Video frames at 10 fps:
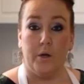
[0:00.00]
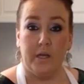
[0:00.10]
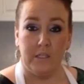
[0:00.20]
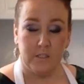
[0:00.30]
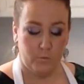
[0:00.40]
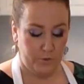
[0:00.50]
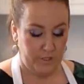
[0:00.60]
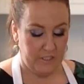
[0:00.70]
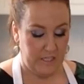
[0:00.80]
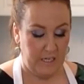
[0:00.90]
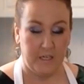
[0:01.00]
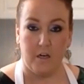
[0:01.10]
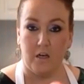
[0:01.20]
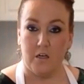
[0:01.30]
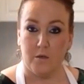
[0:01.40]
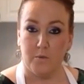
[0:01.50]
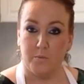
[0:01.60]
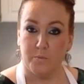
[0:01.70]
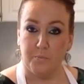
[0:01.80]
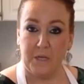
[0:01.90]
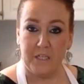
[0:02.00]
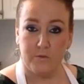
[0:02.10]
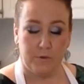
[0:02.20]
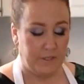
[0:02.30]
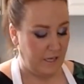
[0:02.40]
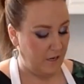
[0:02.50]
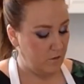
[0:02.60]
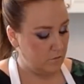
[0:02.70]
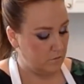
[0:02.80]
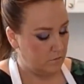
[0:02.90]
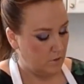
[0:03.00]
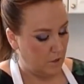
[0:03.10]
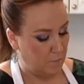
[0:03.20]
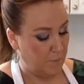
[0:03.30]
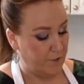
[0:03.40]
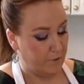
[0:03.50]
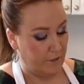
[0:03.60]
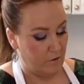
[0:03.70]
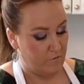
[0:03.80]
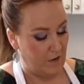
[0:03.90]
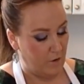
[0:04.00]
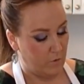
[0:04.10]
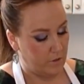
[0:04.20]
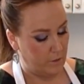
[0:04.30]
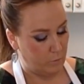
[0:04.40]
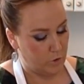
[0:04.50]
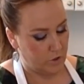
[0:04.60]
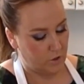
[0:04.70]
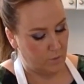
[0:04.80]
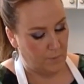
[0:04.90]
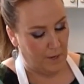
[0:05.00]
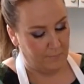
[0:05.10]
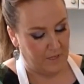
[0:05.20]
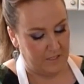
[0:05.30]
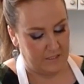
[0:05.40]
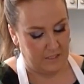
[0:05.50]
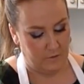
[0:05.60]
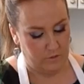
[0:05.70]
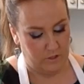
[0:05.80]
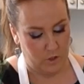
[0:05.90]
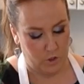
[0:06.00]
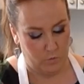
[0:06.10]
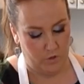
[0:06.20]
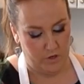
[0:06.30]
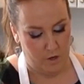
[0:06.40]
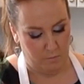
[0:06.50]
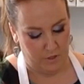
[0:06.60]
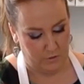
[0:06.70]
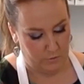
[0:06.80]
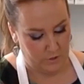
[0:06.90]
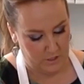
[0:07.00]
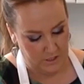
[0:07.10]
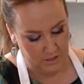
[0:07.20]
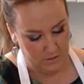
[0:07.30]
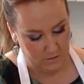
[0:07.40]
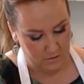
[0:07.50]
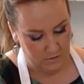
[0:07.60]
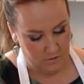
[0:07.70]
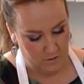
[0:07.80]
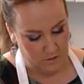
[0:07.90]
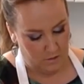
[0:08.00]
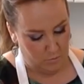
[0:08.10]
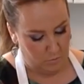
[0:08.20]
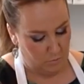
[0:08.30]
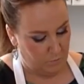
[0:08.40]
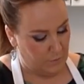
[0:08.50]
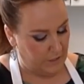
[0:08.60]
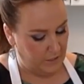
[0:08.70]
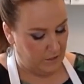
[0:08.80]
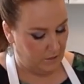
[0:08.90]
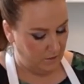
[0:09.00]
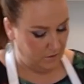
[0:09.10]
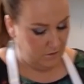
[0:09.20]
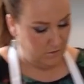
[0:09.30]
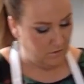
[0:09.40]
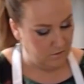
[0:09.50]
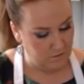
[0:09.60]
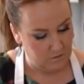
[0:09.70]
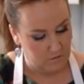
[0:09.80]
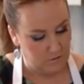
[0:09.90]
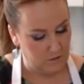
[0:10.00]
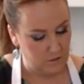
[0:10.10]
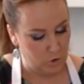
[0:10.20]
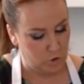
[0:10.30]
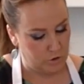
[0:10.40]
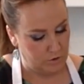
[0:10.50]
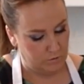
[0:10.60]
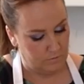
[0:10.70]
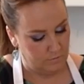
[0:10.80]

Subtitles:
Okay, so we're going to take our base right now, our butter and our flour, and we're just going to pop that down into our 9x13 baking dish.